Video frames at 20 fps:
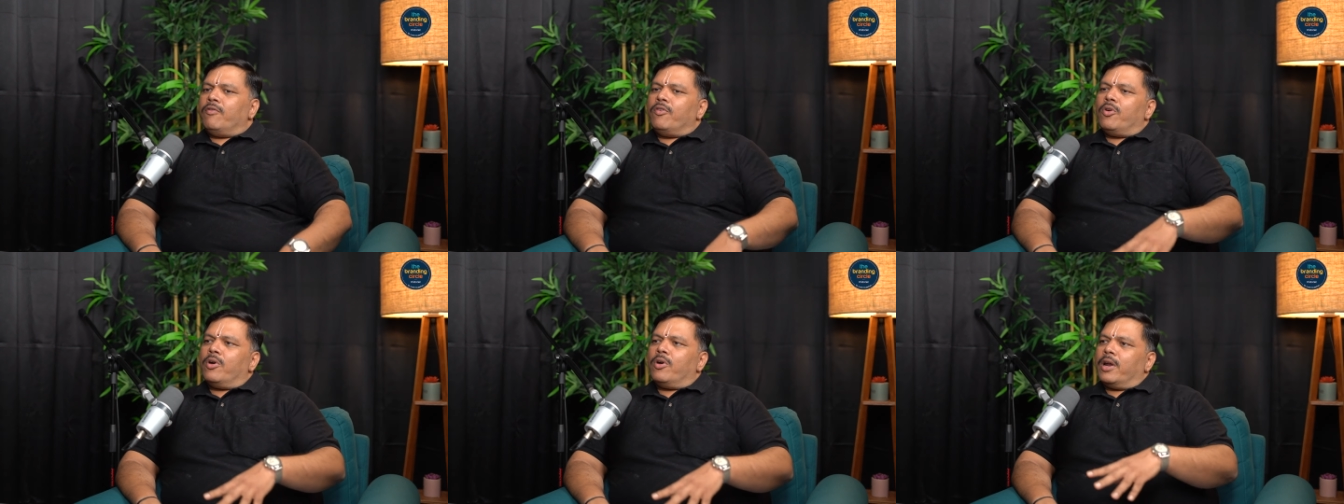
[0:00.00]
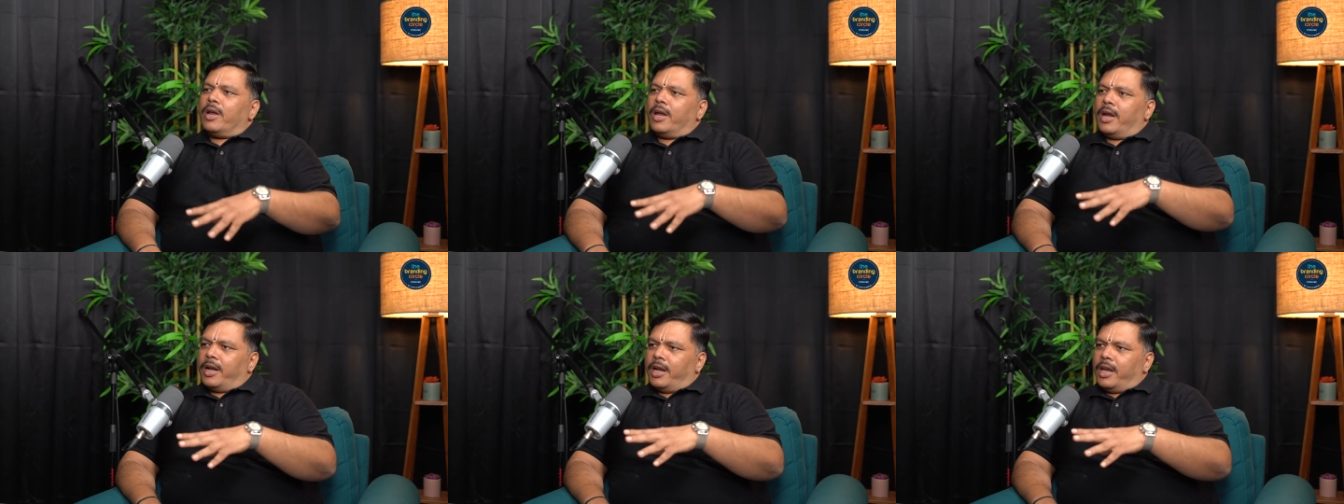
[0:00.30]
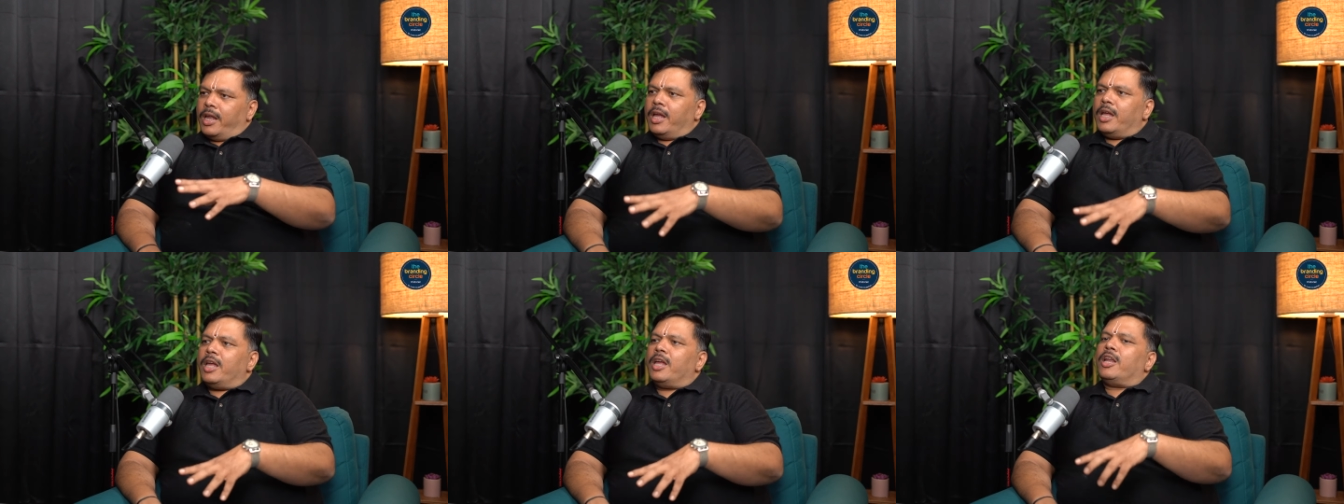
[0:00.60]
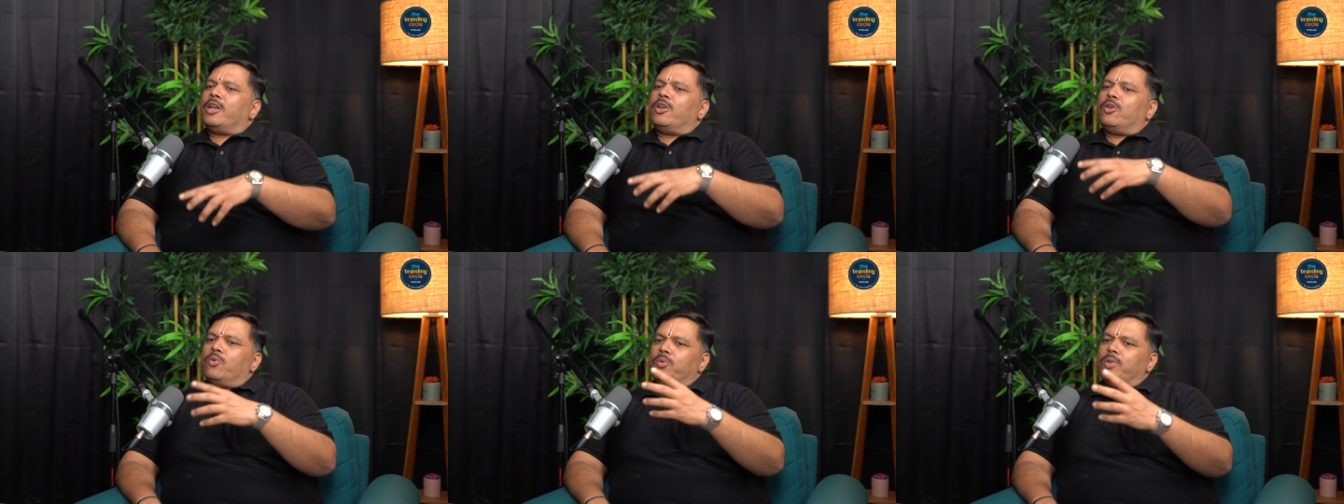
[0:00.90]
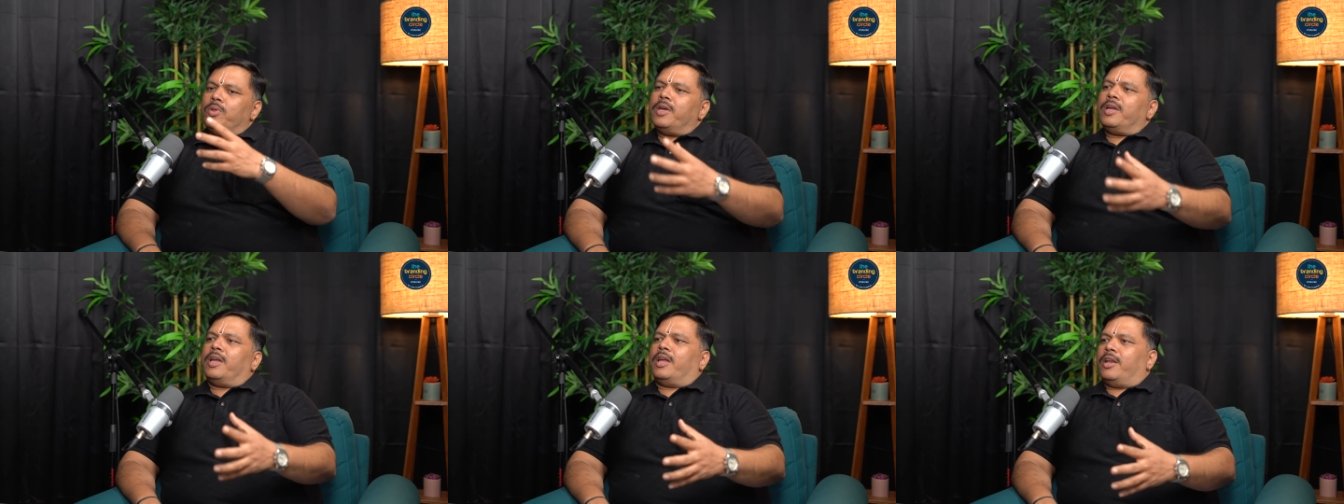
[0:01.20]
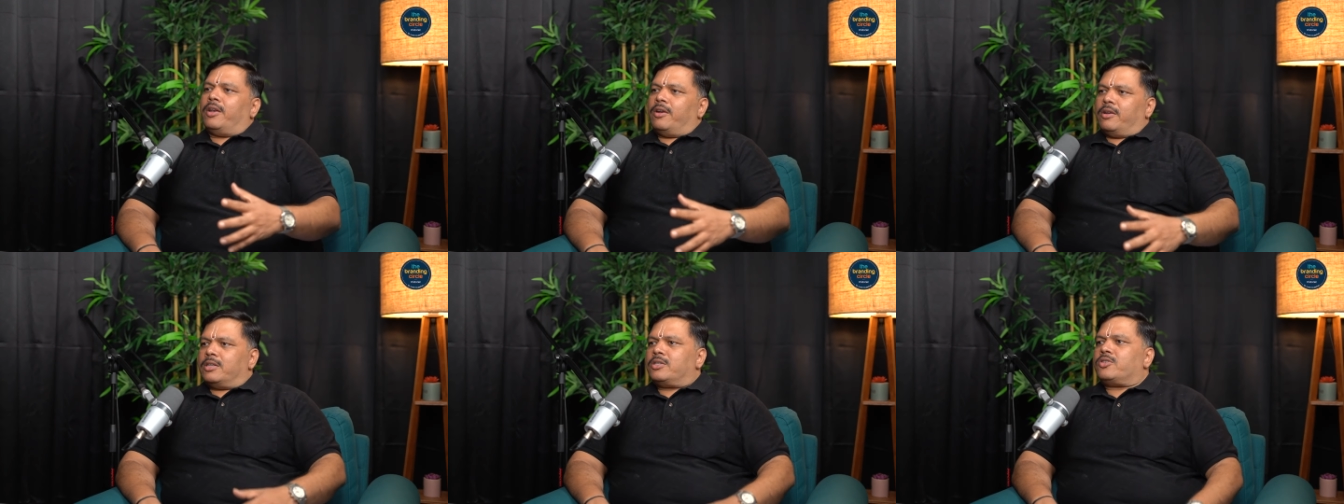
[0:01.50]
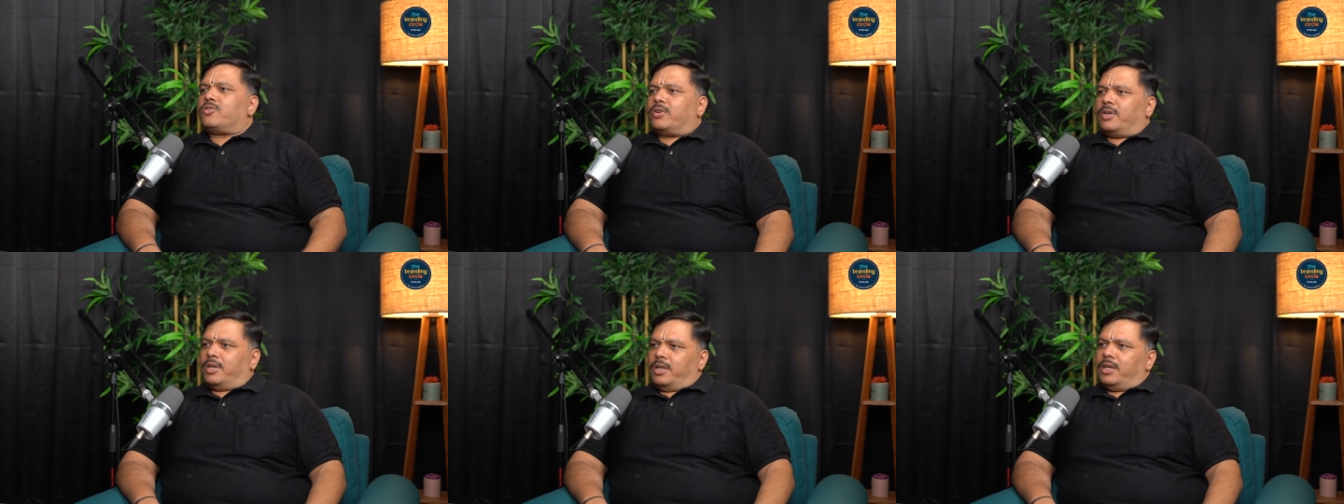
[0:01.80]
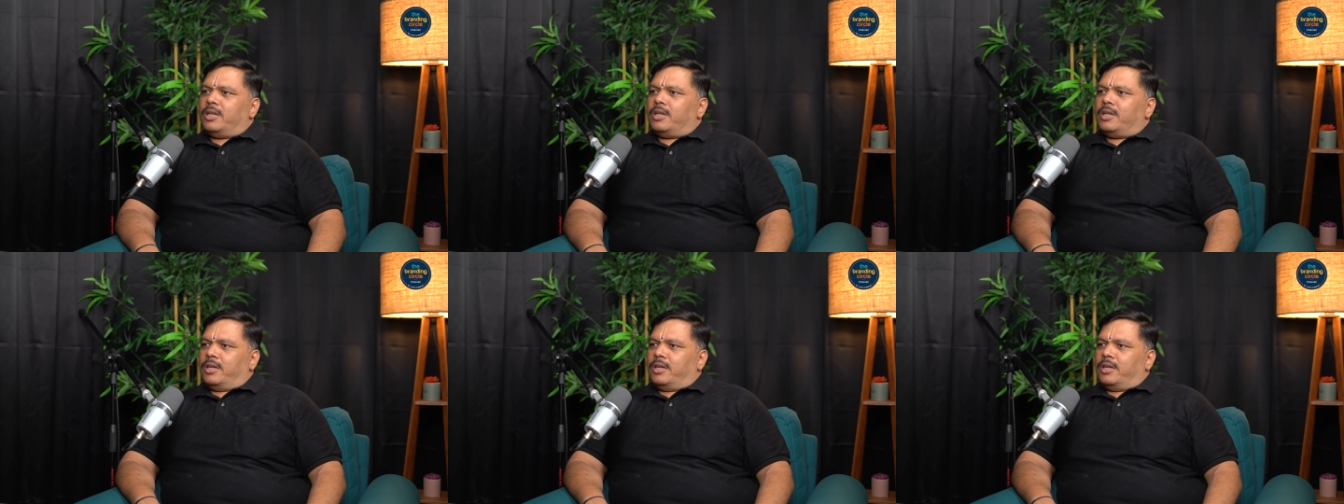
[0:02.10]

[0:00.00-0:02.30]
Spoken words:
you're getting into the industry,